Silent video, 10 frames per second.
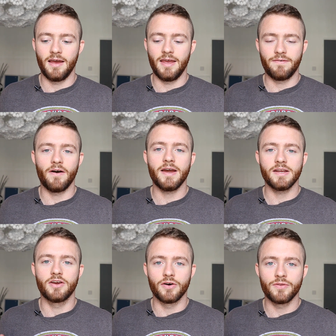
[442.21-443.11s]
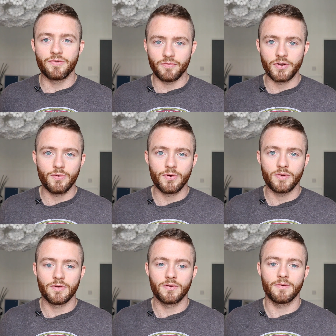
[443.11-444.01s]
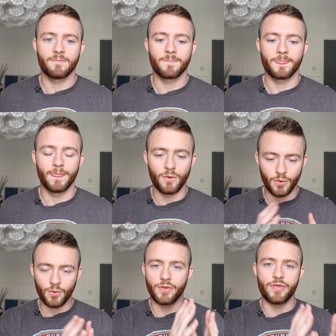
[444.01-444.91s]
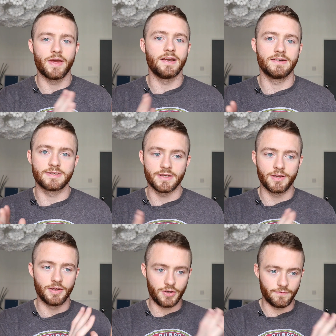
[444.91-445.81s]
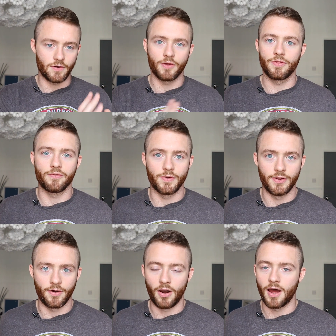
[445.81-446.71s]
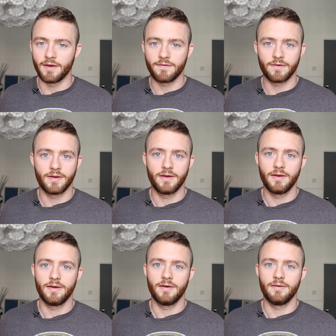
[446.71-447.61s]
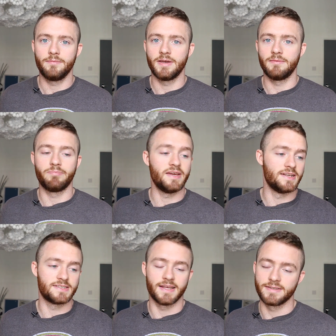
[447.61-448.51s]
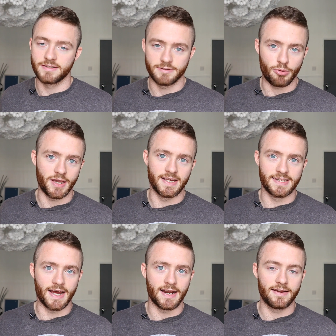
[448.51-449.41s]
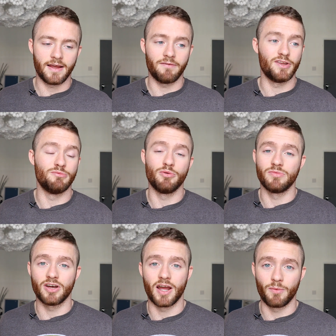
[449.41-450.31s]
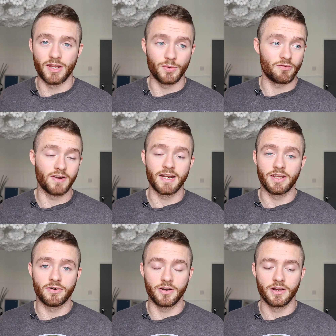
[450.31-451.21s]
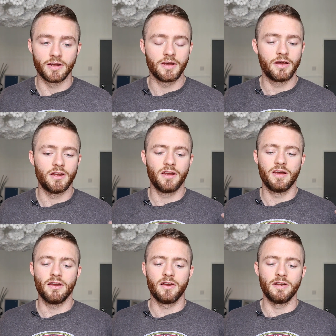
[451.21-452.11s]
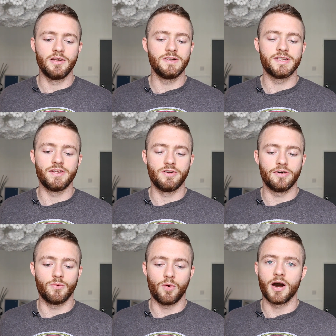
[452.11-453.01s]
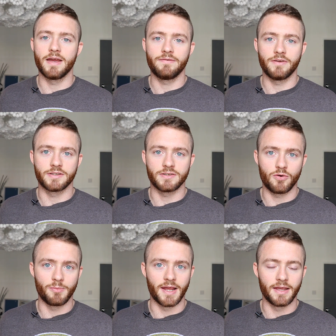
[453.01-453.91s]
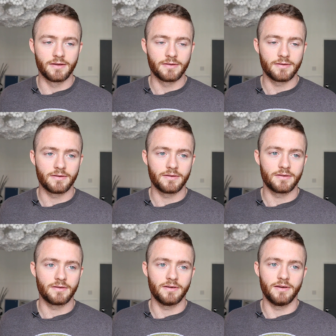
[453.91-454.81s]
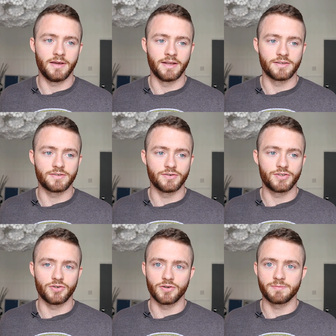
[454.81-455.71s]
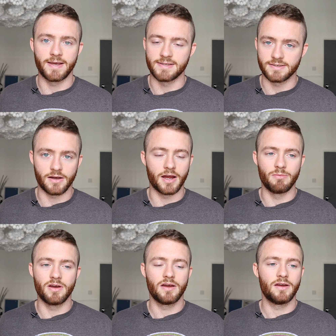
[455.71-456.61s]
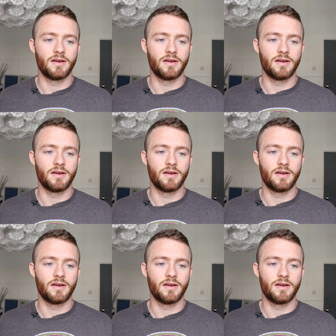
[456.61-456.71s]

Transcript: if I had gone through all the things that you've gone through in your life, being beaten senseless by your dad, having your mum die when you were really young, losing your wife, your soulmate, in such short space of time,